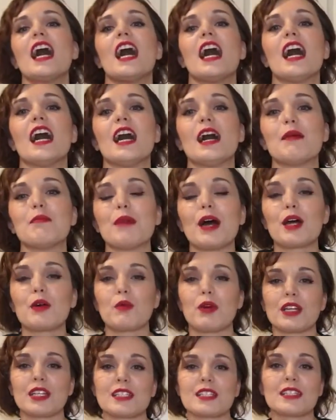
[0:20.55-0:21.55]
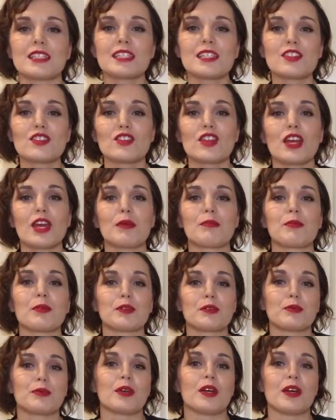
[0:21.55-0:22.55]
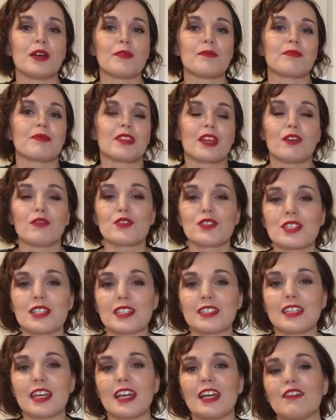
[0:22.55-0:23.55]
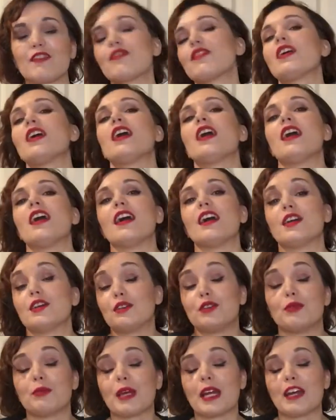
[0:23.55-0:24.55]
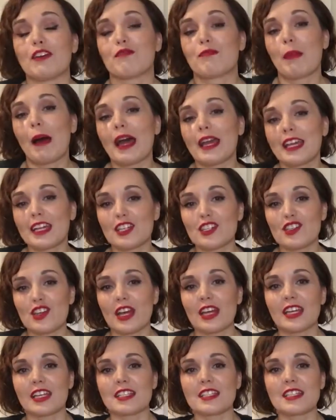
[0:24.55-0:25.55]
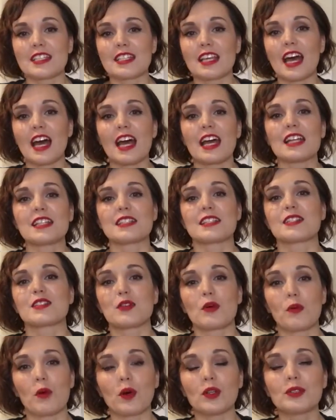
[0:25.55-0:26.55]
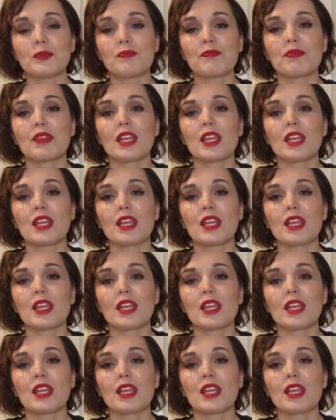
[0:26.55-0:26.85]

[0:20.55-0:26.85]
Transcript: my one is this shape, but obviously they have, you may have biker jacket styles and so on.